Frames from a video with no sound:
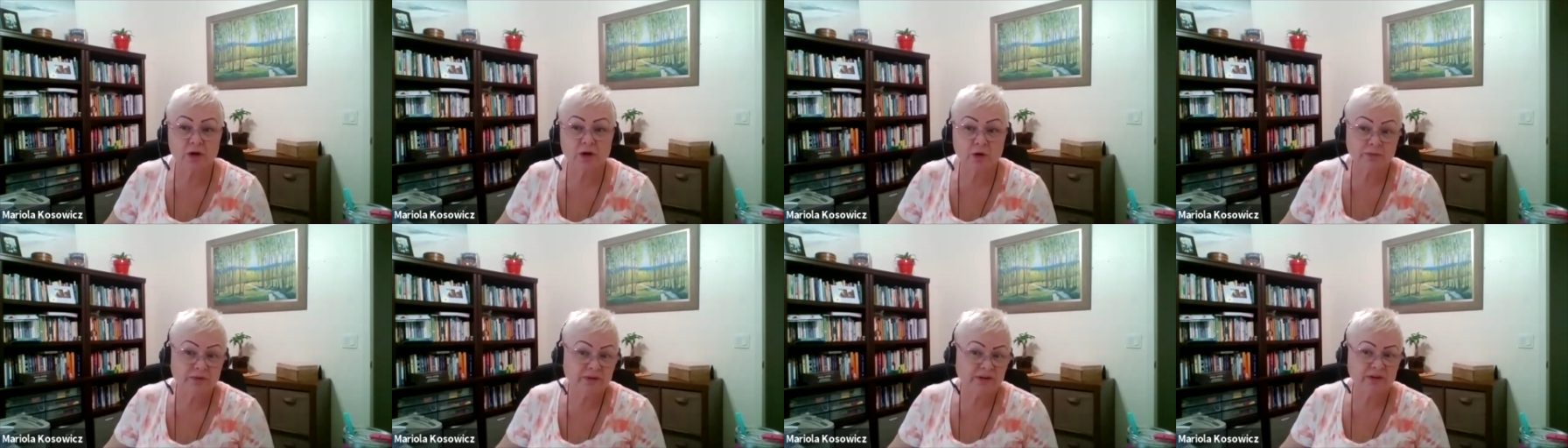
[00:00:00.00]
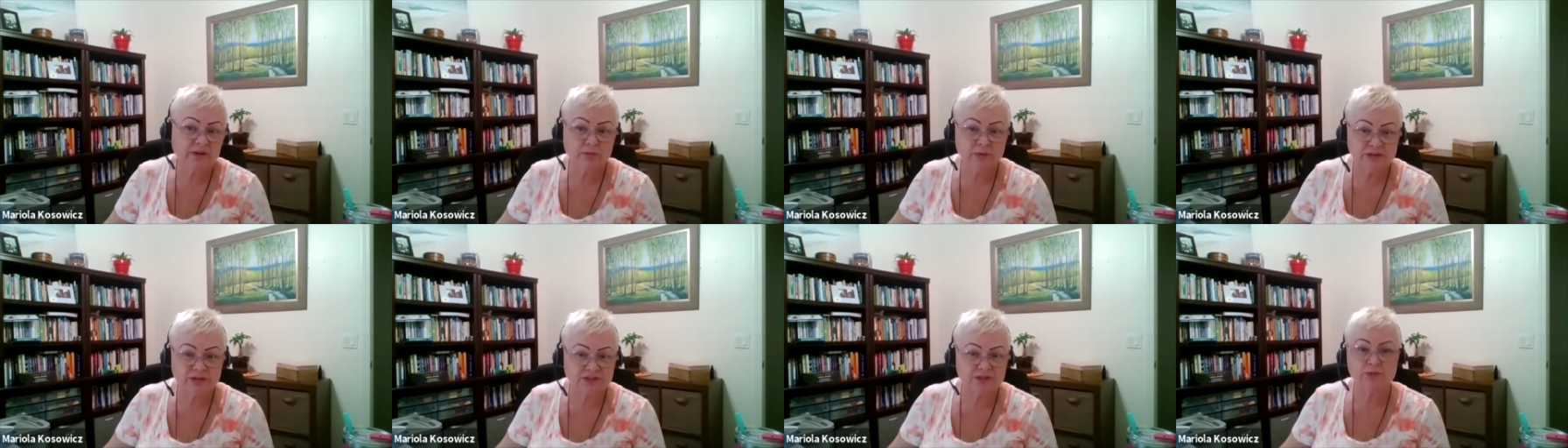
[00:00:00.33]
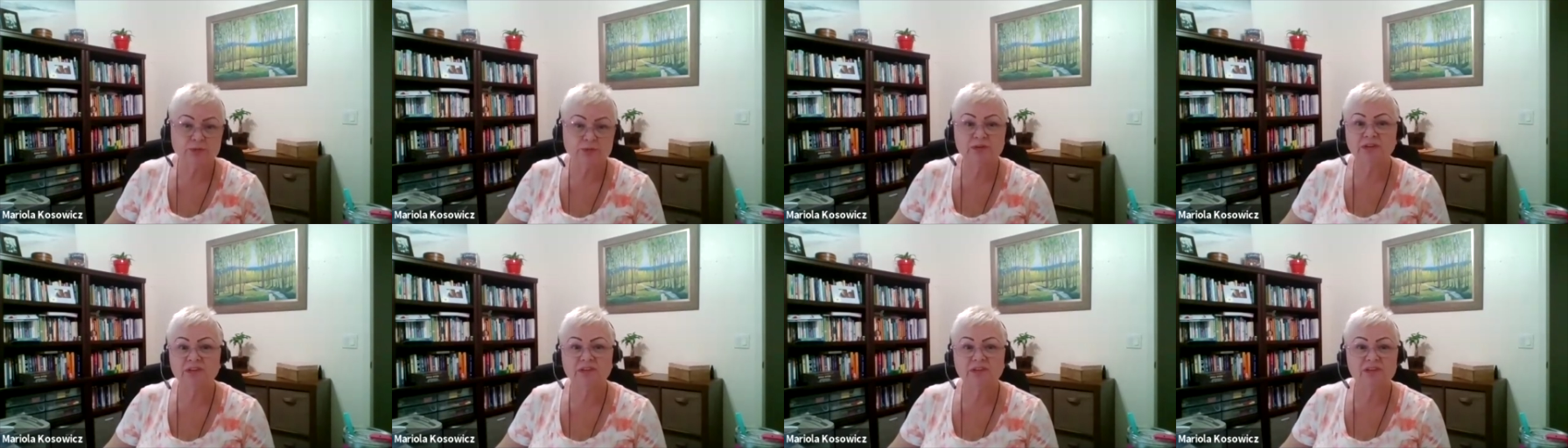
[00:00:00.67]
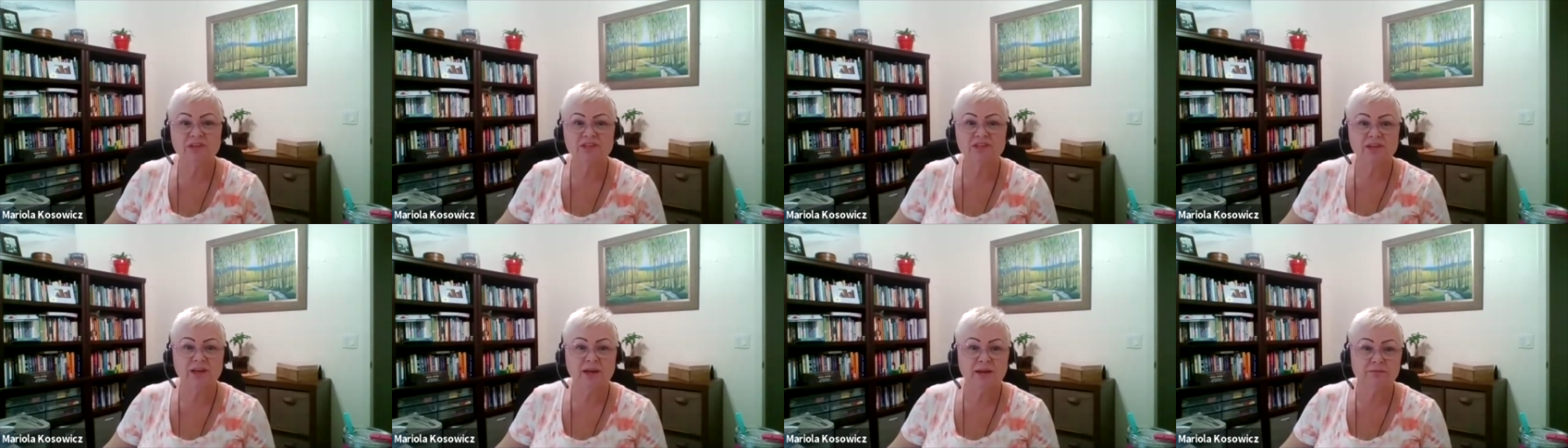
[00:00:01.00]
Robert was doing the
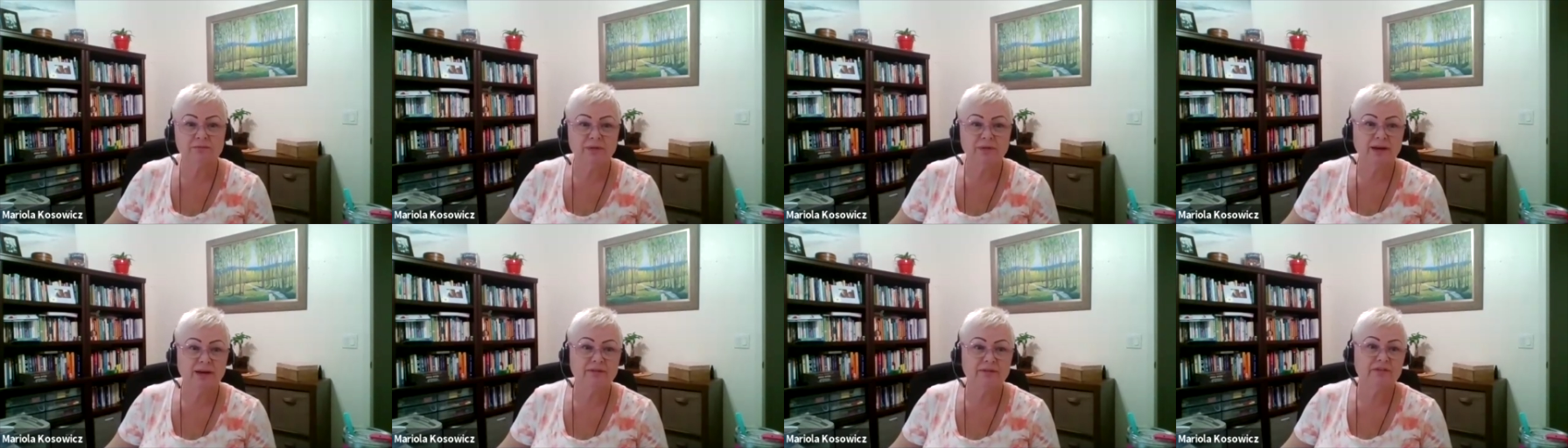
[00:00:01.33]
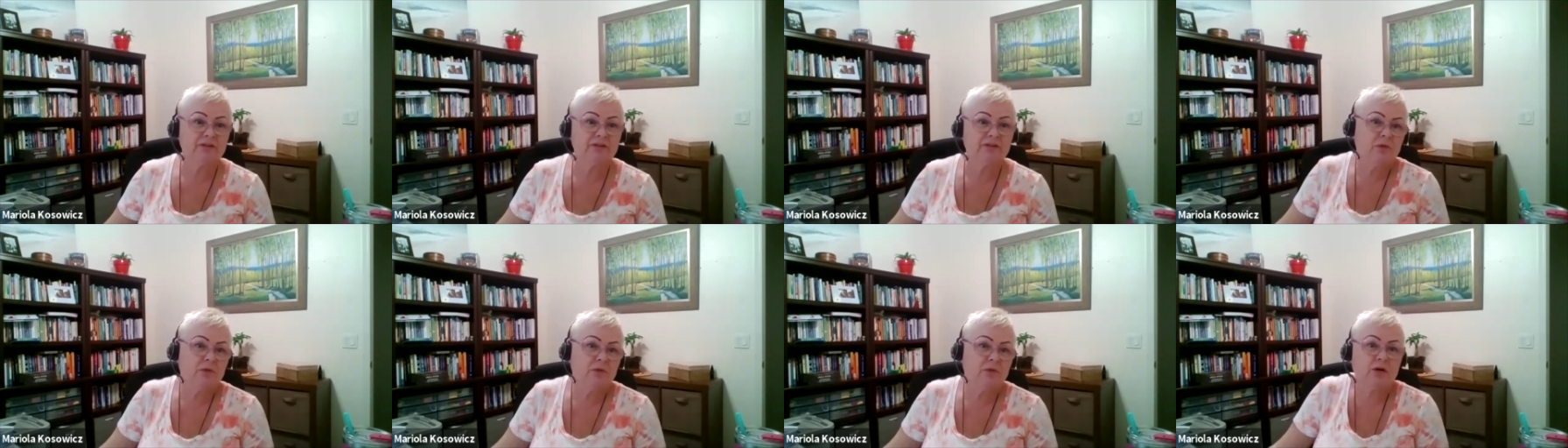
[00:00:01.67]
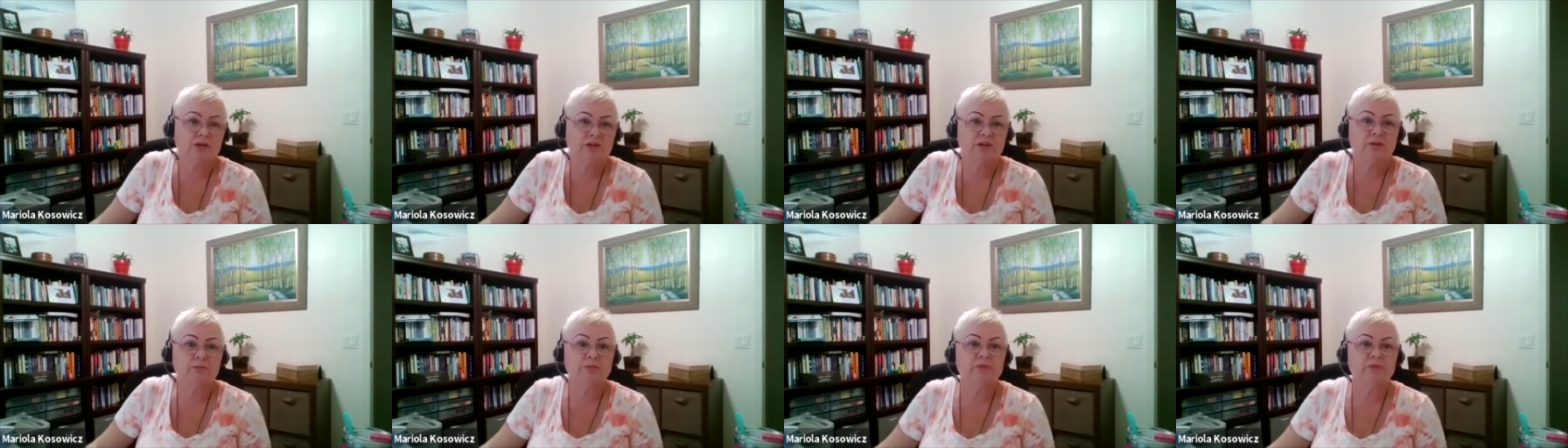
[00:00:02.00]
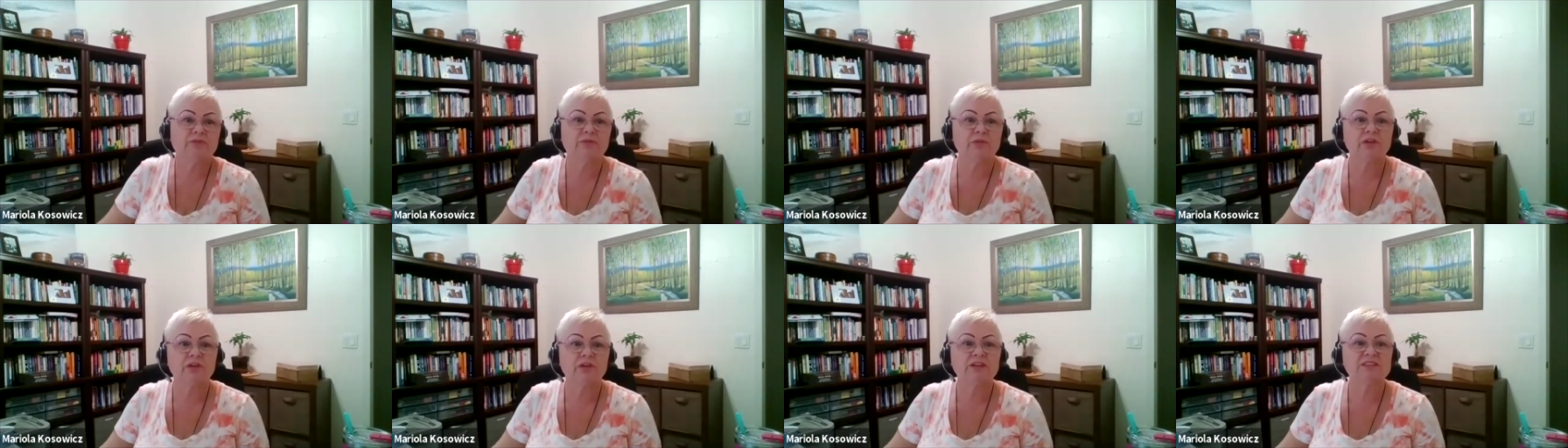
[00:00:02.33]
same every morning
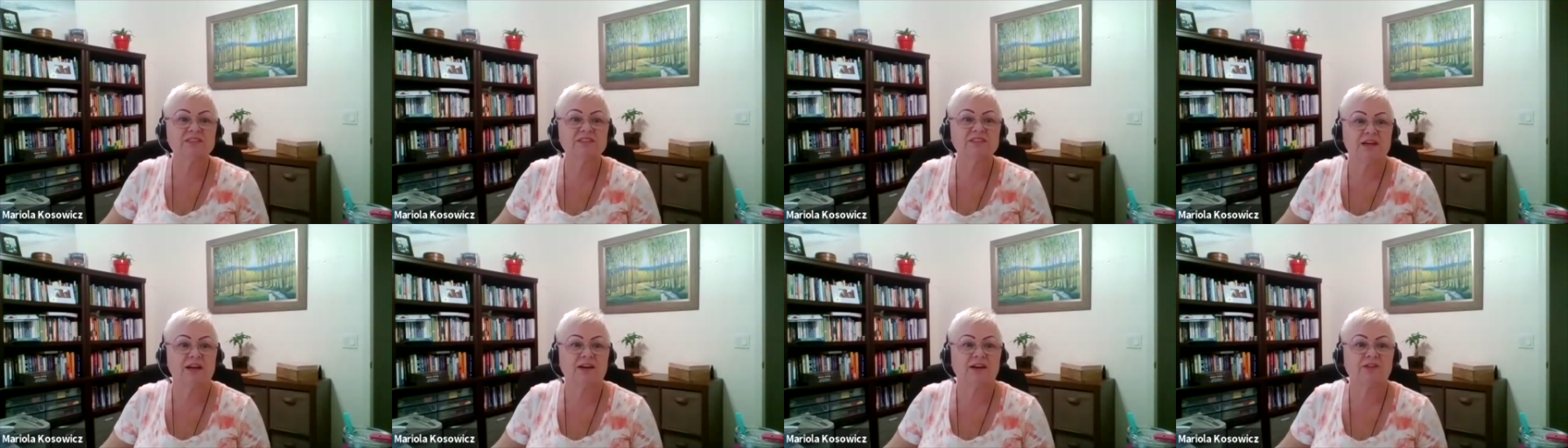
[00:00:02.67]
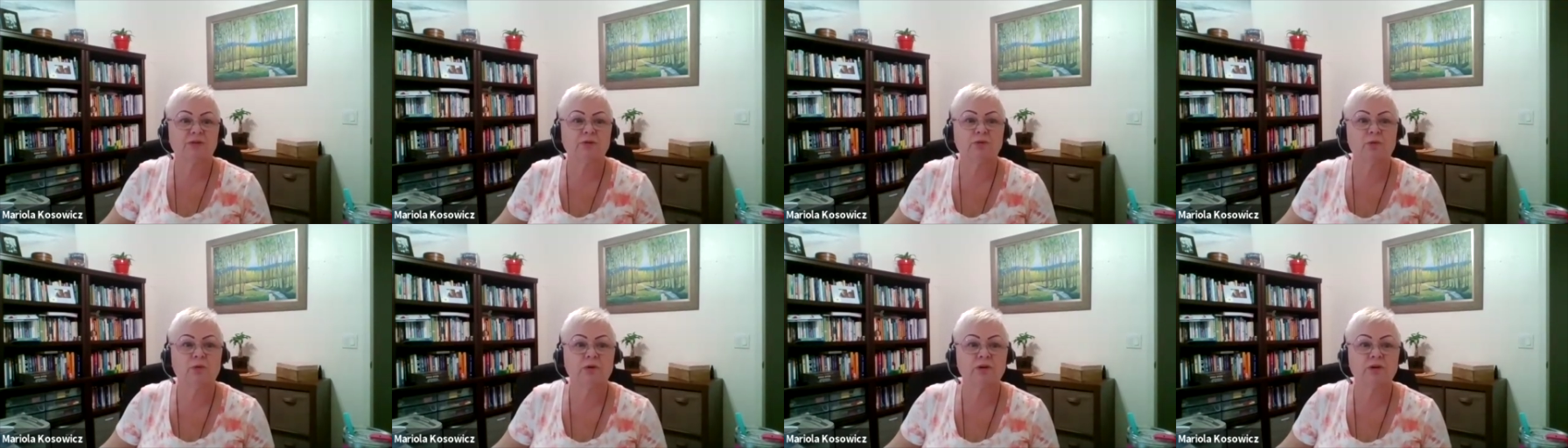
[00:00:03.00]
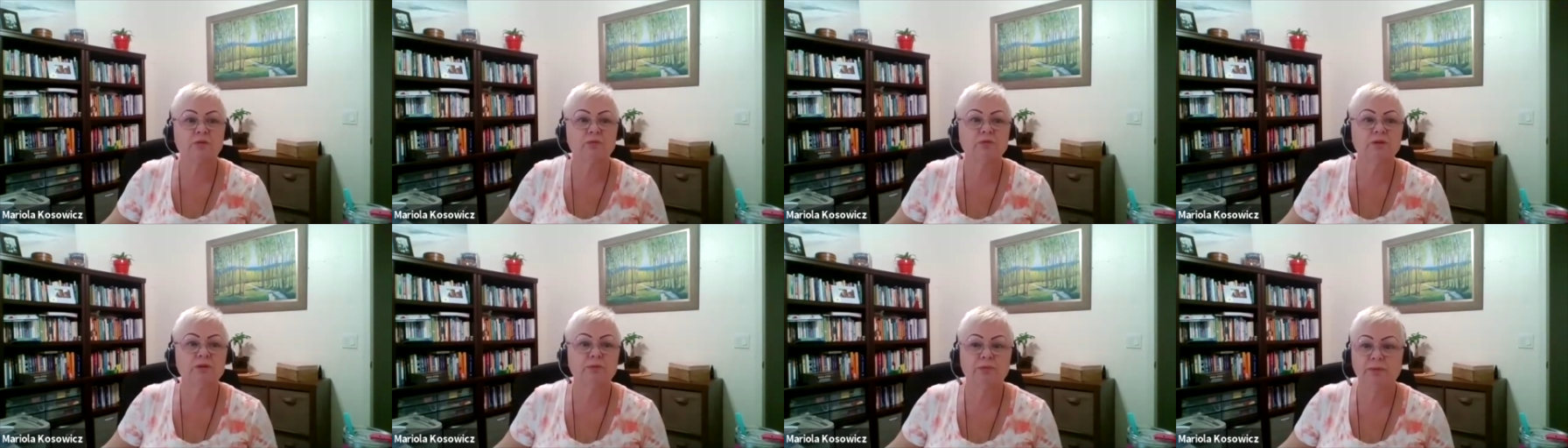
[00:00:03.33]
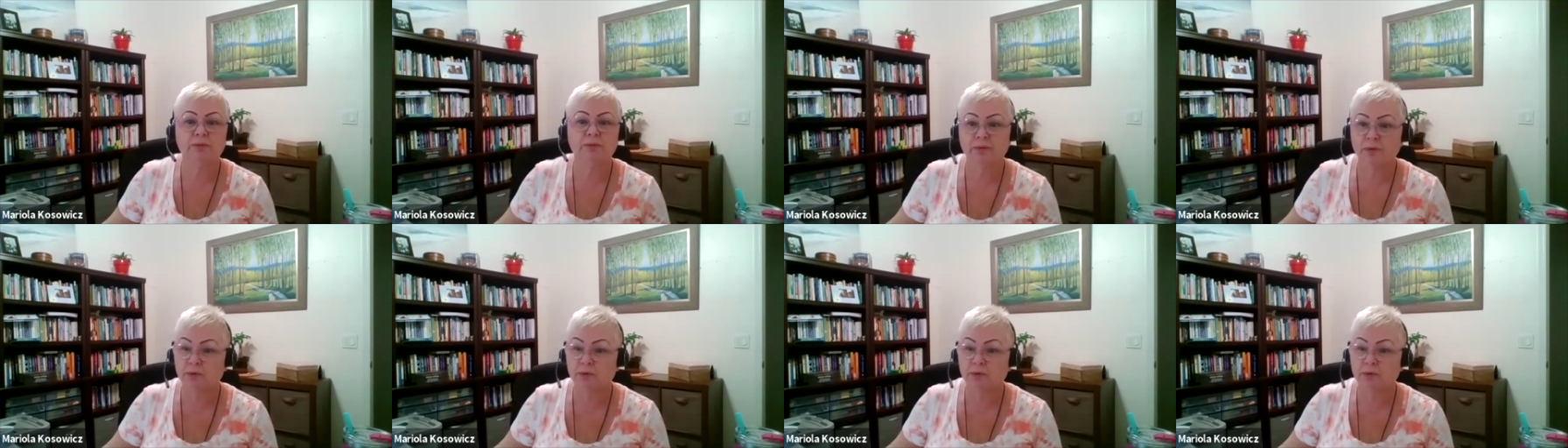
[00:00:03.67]
before he started to work with people.